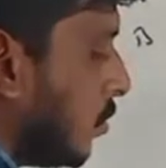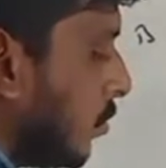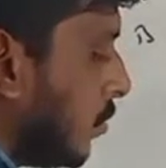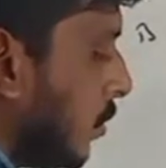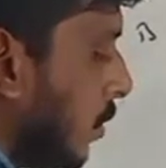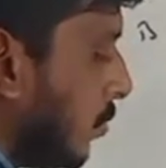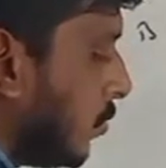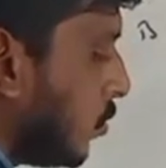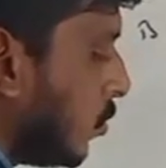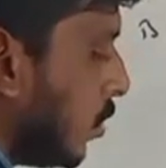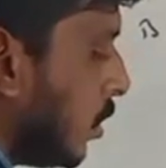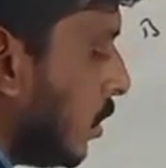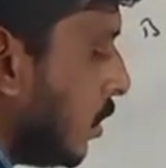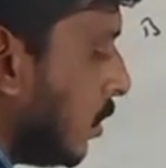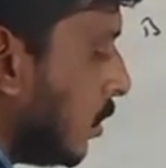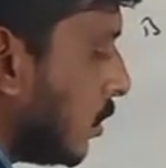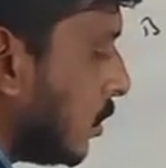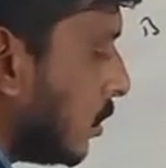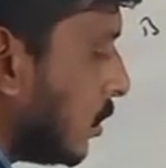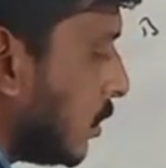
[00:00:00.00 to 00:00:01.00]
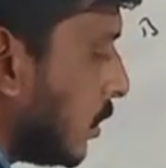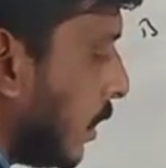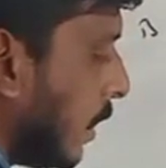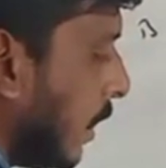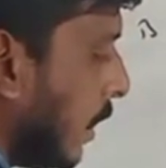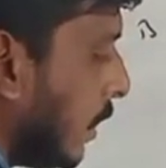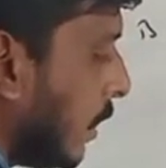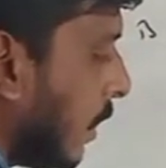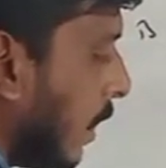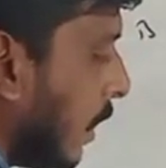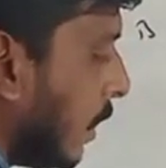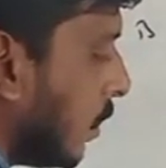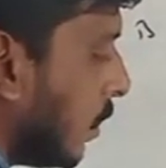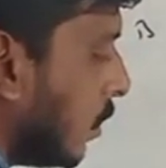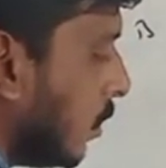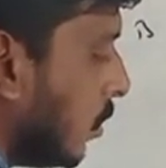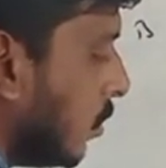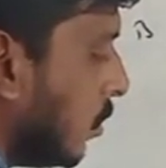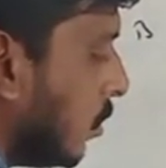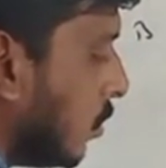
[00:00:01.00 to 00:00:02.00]
Fifth one, straight
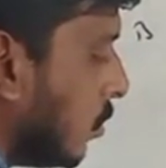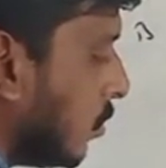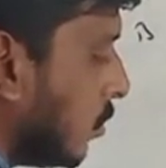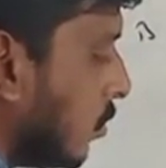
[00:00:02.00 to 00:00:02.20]
angle.